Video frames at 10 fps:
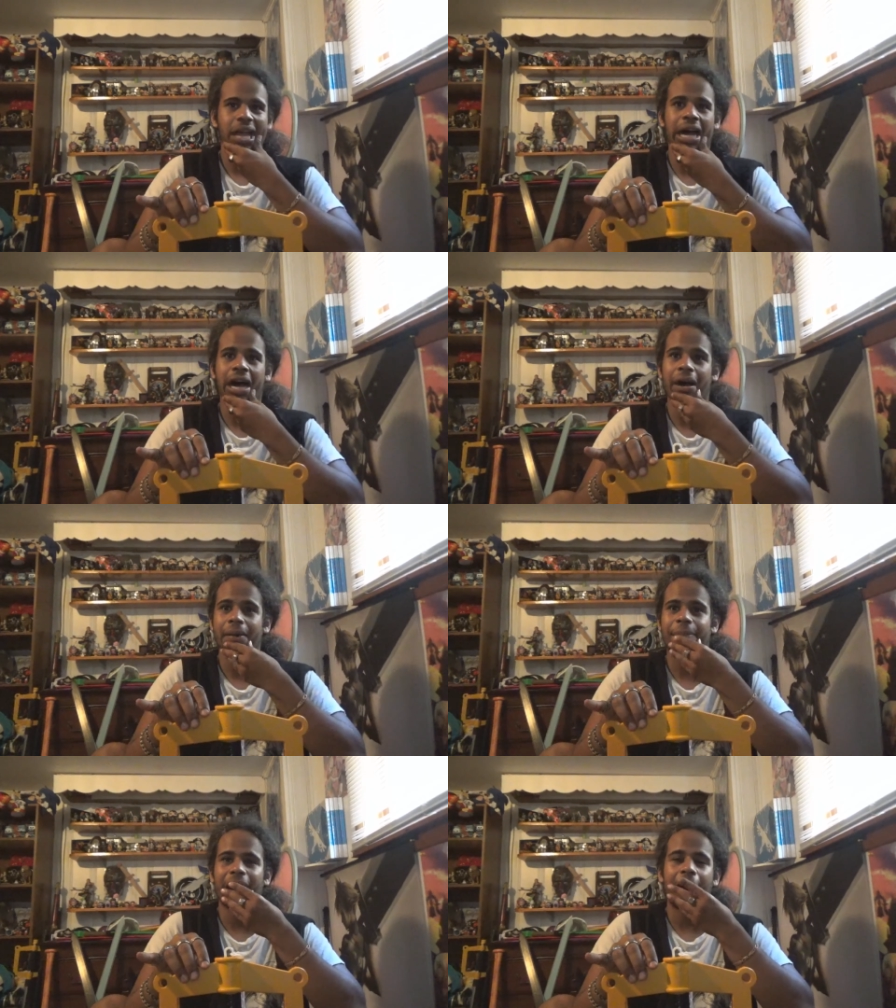
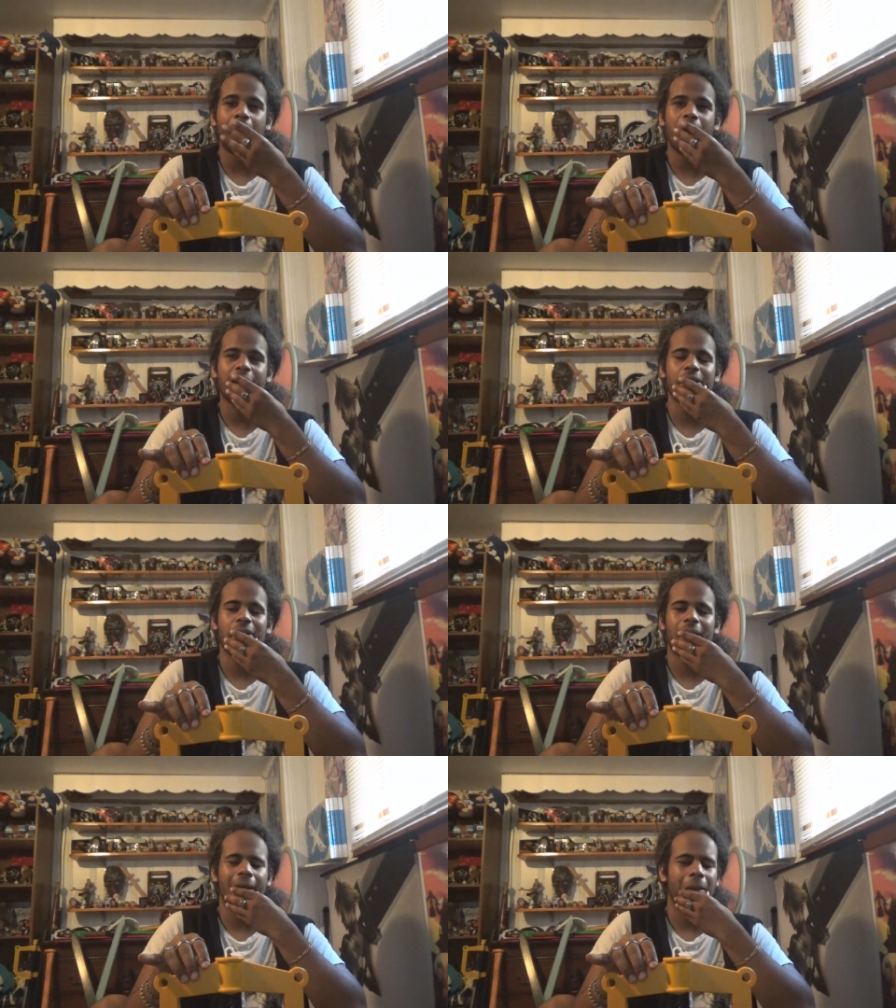uh, but I want
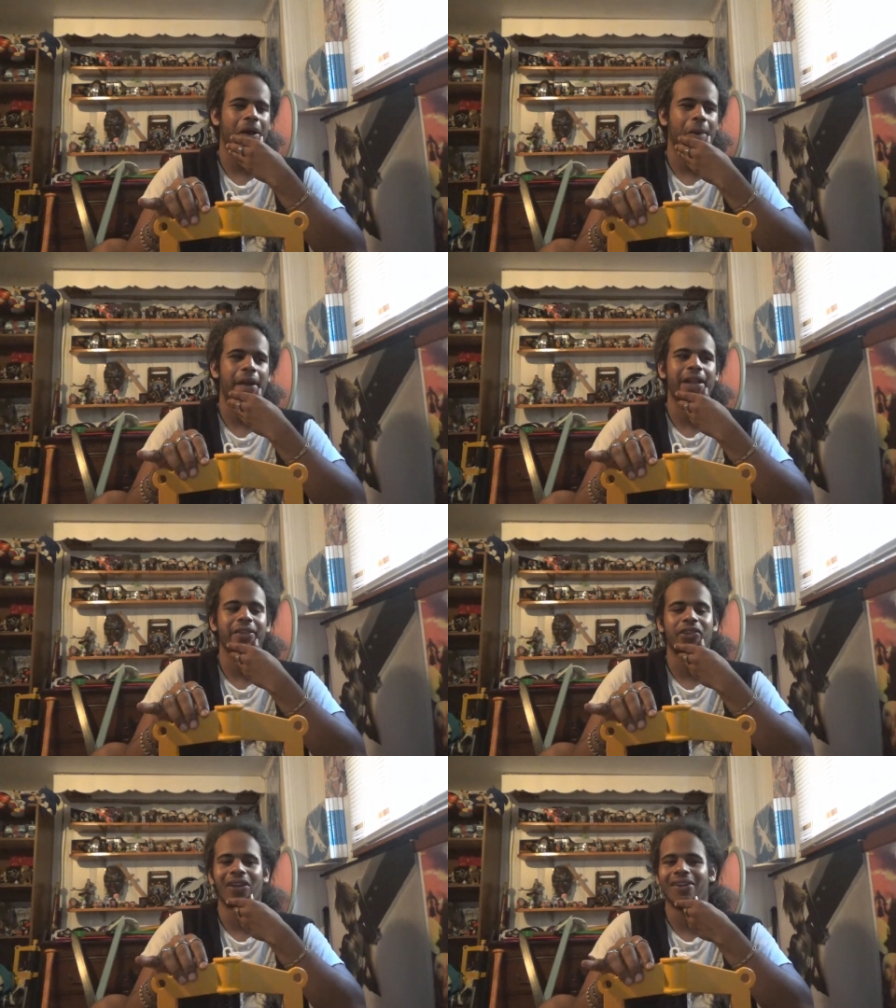to. I will probably
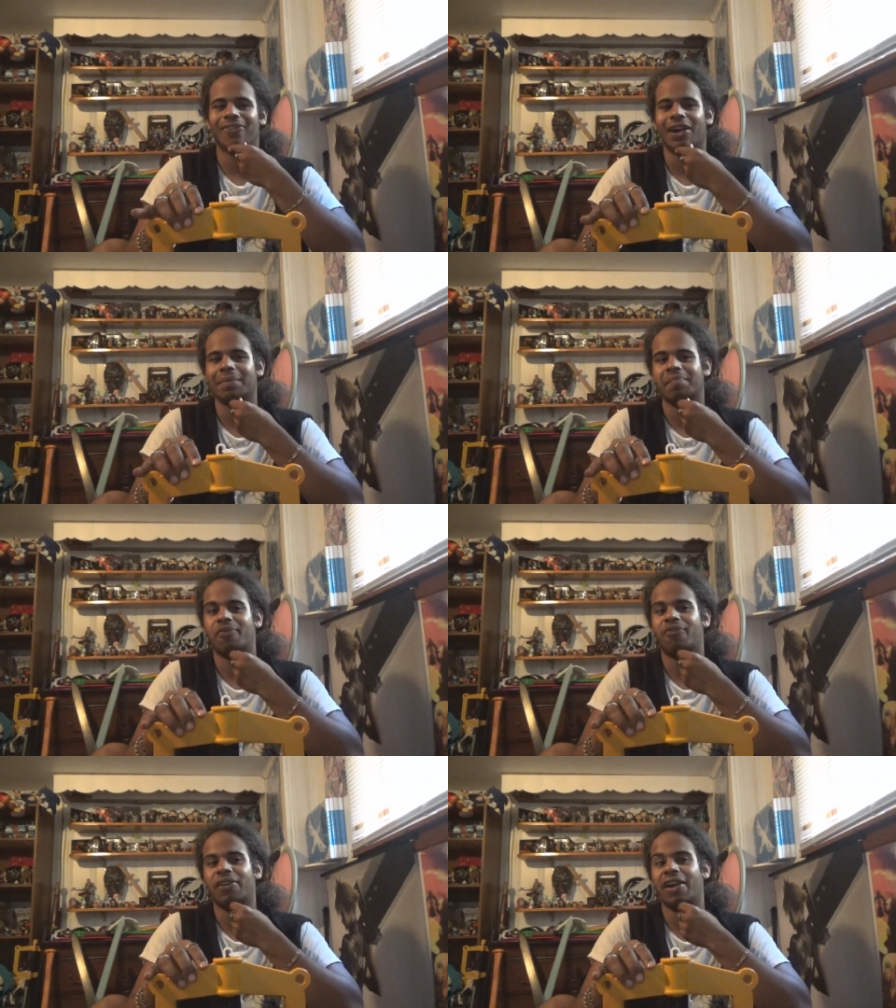have to try to f-
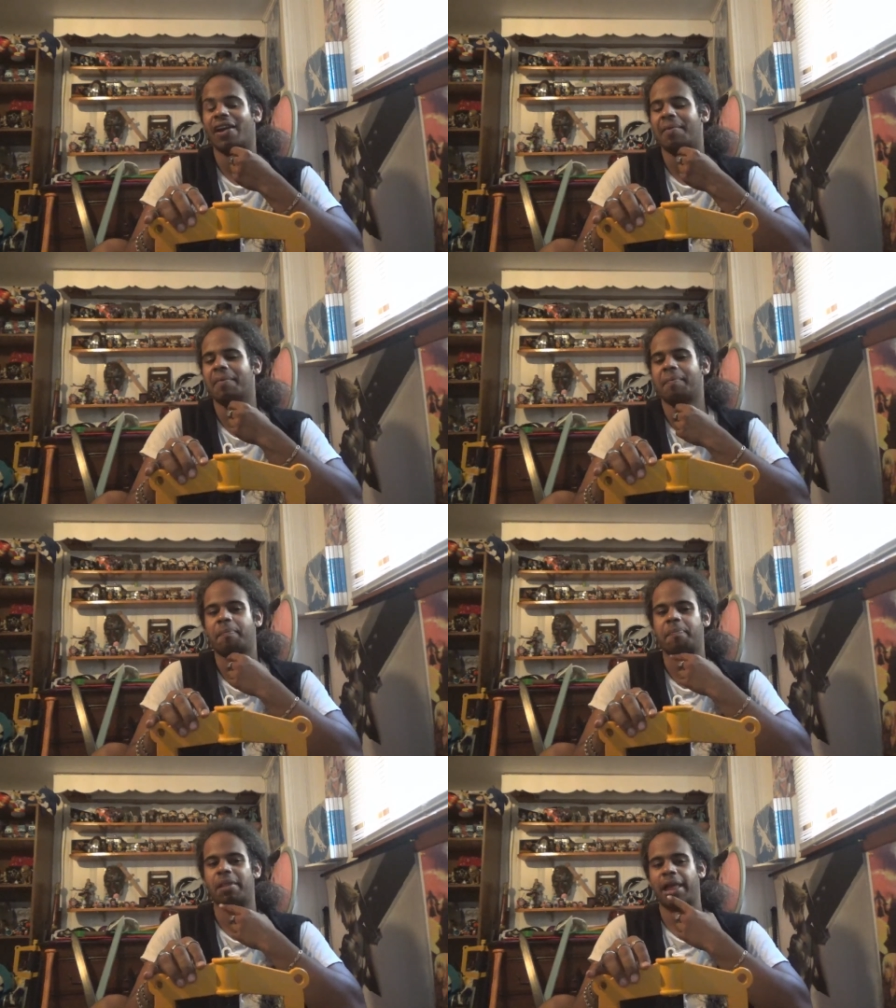figure out how
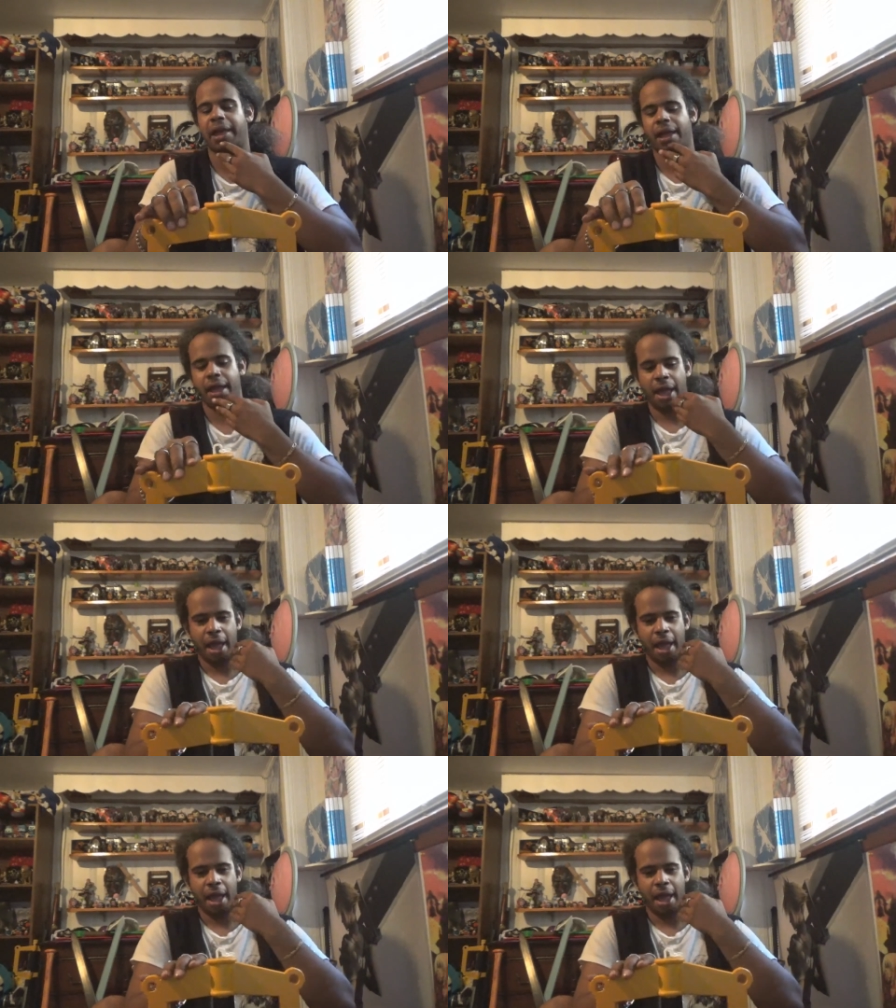to like